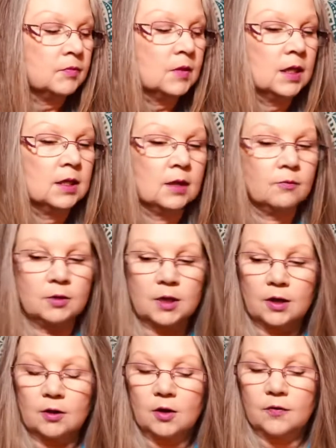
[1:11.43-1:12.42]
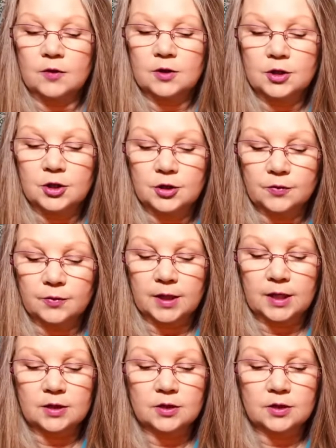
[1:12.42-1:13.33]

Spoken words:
and then we'll get off onto your reading.